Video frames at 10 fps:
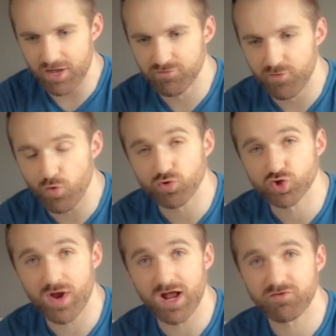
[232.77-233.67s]
that vocal
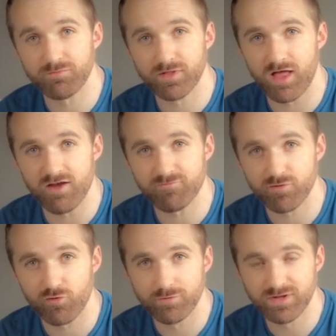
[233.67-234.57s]
track from the live
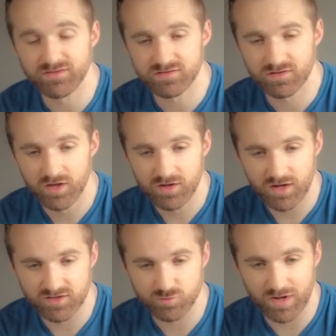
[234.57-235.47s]
performance
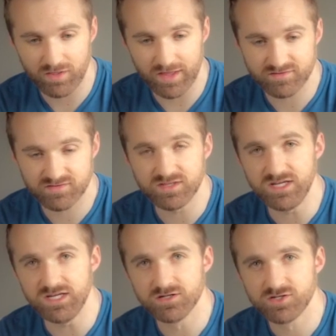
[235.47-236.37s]
as well as
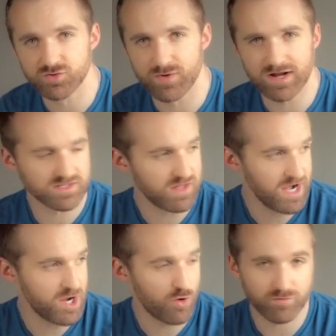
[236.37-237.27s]
the direct
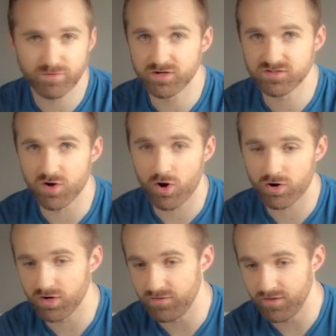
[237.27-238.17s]
line out from the
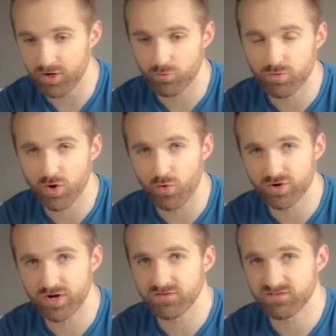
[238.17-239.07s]
guitar, and they are
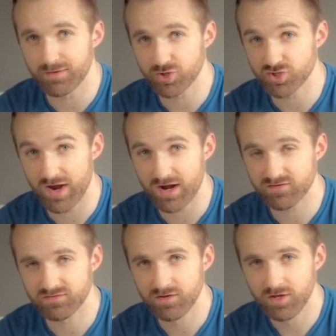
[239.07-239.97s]
recorded on separate
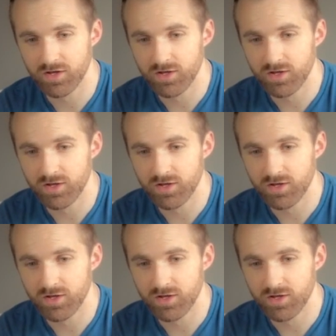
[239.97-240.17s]
tracks.